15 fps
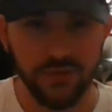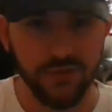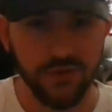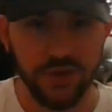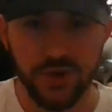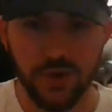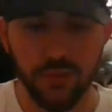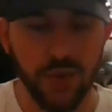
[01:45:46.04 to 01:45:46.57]

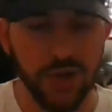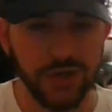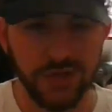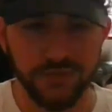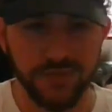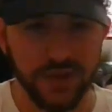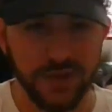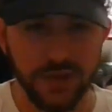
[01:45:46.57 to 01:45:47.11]
over,
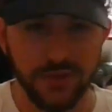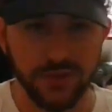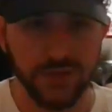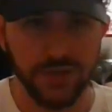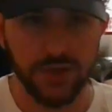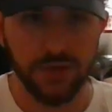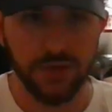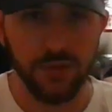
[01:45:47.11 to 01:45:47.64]
watching
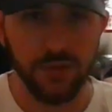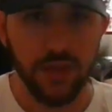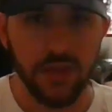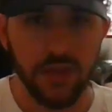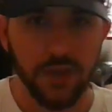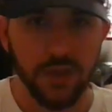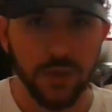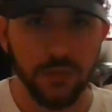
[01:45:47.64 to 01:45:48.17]
videos,
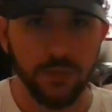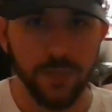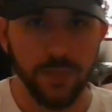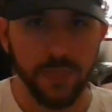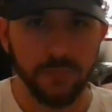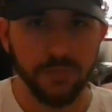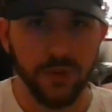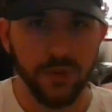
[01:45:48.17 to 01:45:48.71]

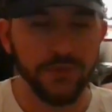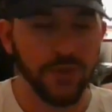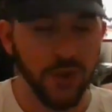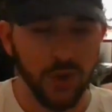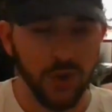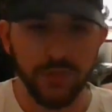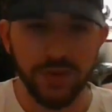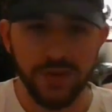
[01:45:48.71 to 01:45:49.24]
both
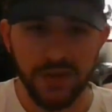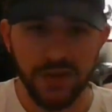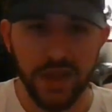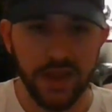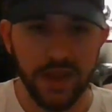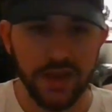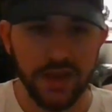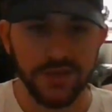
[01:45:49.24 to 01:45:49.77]
Koba
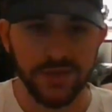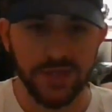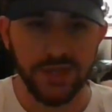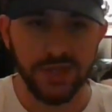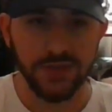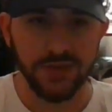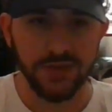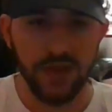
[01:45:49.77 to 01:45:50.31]
and
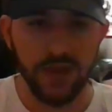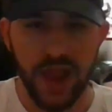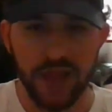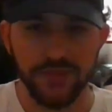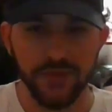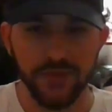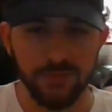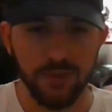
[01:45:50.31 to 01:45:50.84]
Caesar
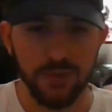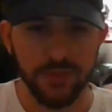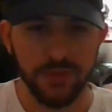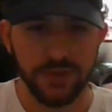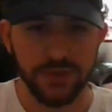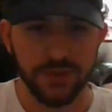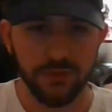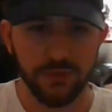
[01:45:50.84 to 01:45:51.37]
had their
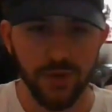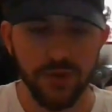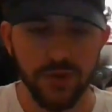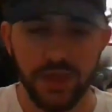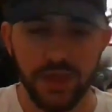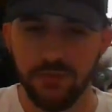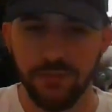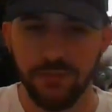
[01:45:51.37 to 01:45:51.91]
moments where
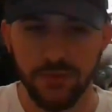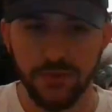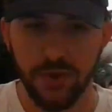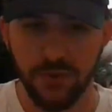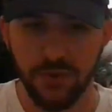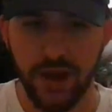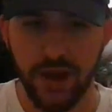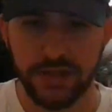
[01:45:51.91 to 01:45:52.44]
they were both
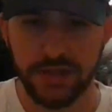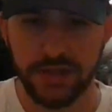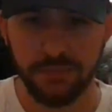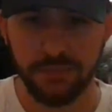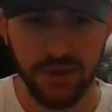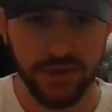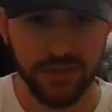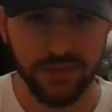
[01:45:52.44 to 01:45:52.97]
correct,
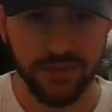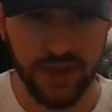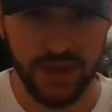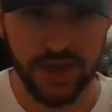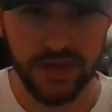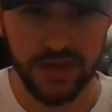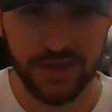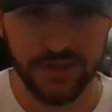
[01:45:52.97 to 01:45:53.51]
but they didn't